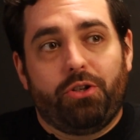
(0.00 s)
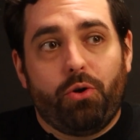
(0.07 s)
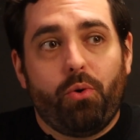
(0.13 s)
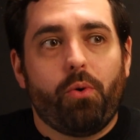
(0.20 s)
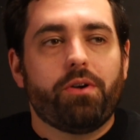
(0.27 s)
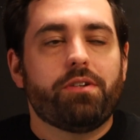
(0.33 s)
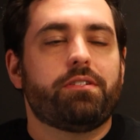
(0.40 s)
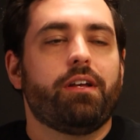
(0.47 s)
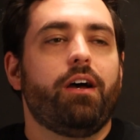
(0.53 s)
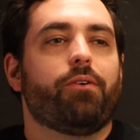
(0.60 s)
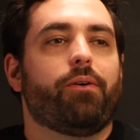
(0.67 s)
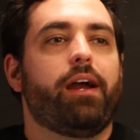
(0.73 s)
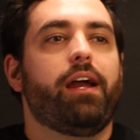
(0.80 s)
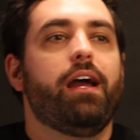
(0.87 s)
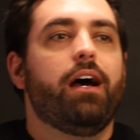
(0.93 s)
yours,
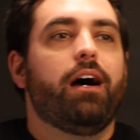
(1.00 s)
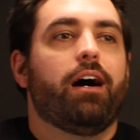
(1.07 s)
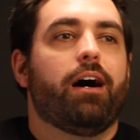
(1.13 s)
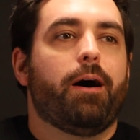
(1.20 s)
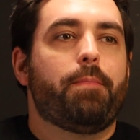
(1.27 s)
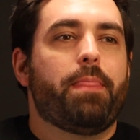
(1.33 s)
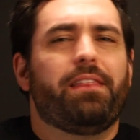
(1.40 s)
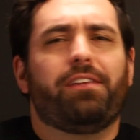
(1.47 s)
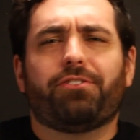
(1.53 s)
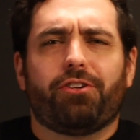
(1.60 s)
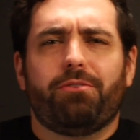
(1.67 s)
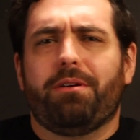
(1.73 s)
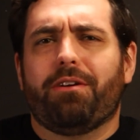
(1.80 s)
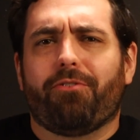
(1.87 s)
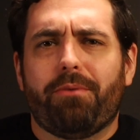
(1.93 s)
right? Um, and there's
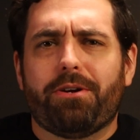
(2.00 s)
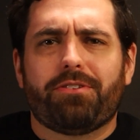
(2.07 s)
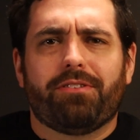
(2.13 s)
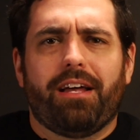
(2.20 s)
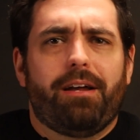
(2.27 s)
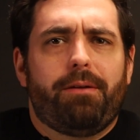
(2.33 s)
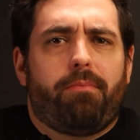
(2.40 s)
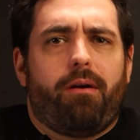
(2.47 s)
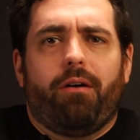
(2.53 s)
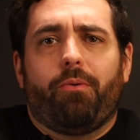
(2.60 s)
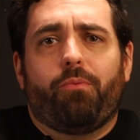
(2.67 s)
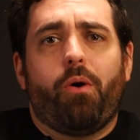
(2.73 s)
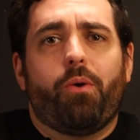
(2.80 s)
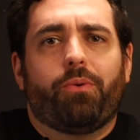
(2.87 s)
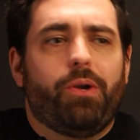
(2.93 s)
gonna be information that I probably
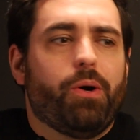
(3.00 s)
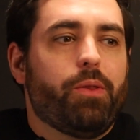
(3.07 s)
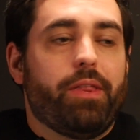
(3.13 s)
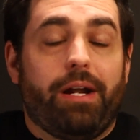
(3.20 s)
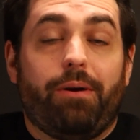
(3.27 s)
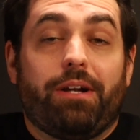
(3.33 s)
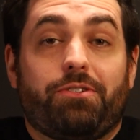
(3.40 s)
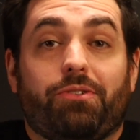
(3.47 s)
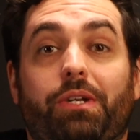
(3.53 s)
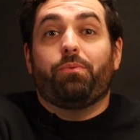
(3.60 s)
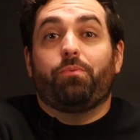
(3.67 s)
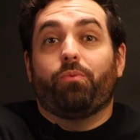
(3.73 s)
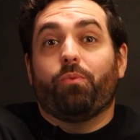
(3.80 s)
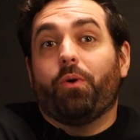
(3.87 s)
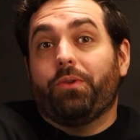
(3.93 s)
won't know that I actually
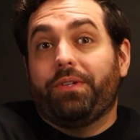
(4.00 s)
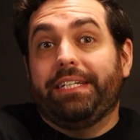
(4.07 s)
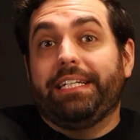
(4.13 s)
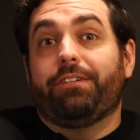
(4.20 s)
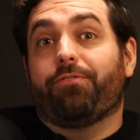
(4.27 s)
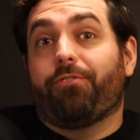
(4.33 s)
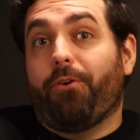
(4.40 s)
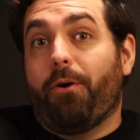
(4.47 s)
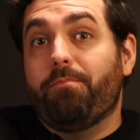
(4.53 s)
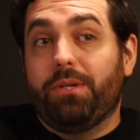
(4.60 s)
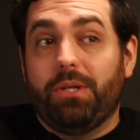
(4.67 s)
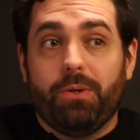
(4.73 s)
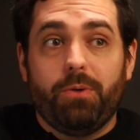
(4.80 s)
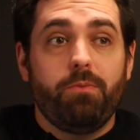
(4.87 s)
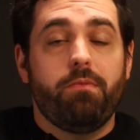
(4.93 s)
will need from
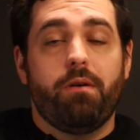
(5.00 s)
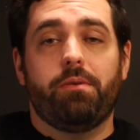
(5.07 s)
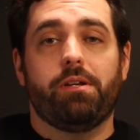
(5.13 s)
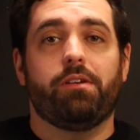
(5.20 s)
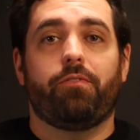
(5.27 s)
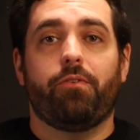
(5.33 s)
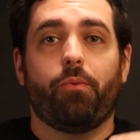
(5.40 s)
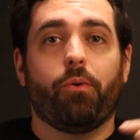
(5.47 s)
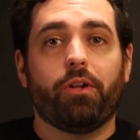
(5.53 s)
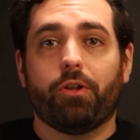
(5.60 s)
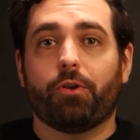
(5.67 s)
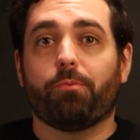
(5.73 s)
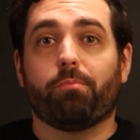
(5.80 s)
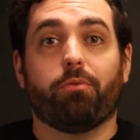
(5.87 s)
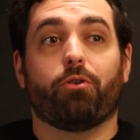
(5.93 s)
you. Maybe if you want a
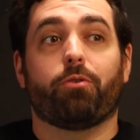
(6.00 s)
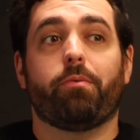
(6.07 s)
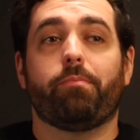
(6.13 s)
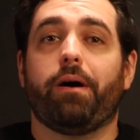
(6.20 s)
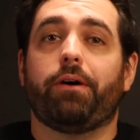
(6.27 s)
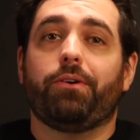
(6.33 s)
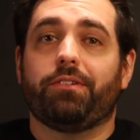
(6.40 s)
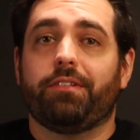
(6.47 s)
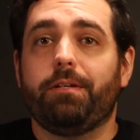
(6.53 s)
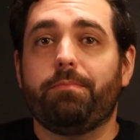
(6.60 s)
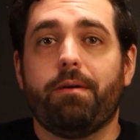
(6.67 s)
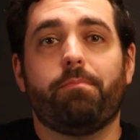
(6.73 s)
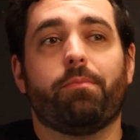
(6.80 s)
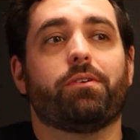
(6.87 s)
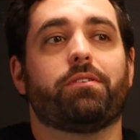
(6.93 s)
little blurb about your team
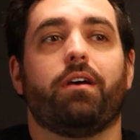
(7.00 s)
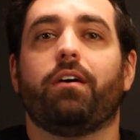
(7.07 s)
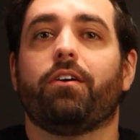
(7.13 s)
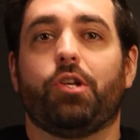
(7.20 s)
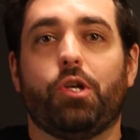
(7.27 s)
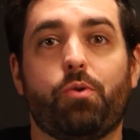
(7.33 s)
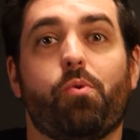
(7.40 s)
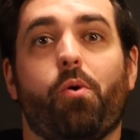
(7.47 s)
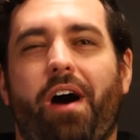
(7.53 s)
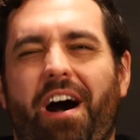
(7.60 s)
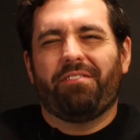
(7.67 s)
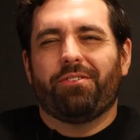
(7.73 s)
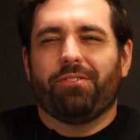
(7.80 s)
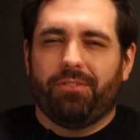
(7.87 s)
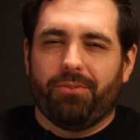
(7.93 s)
members, you will
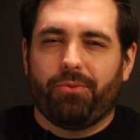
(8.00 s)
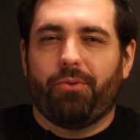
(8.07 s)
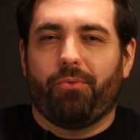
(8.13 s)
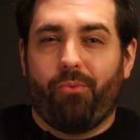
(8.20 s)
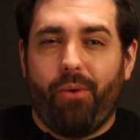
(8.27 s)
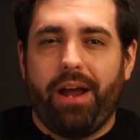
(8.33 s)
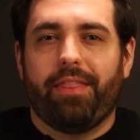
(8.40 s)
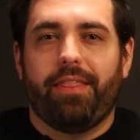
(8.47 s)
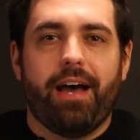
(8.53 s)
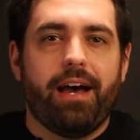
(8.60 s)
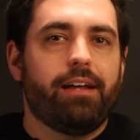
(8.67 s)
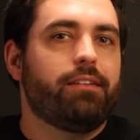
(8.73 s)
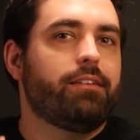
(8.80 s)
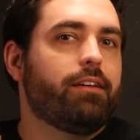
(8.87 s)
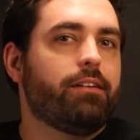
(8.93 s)
have to sort of write
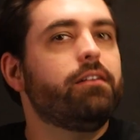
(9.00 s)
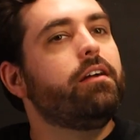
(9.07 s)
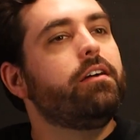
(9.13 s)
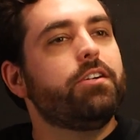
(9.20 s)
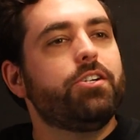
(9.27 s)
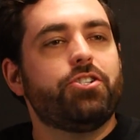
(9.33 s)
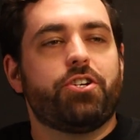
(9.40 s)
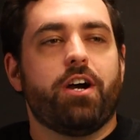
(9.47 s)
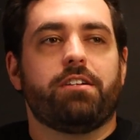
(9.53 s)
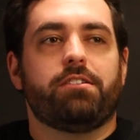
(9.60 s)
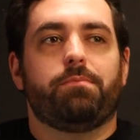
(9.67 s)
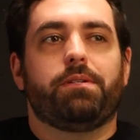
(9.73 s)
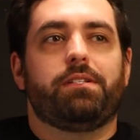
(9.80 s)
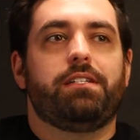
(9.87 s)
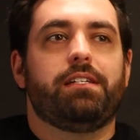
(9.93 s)
that and then
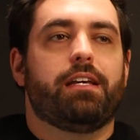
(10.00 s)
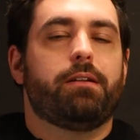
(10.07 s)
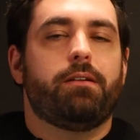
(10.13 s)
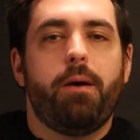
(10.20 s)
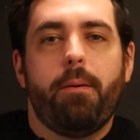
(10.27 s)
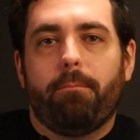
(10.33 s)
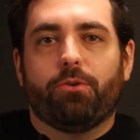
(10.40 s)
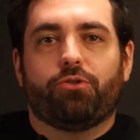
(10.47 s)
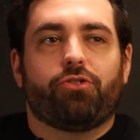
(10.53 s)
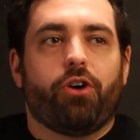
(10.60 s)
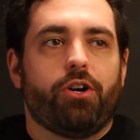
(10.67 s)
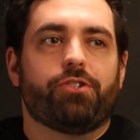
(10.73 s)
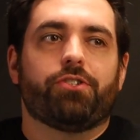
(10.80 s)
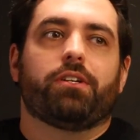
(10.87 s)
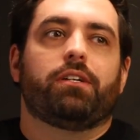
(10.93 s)
ChatGPT can
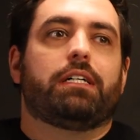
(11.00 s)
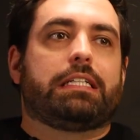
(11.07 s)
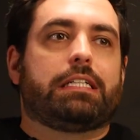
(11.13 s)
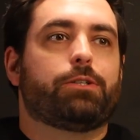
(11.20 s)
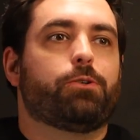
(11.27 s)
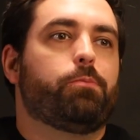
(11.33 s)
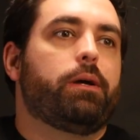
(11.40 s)
massage it a little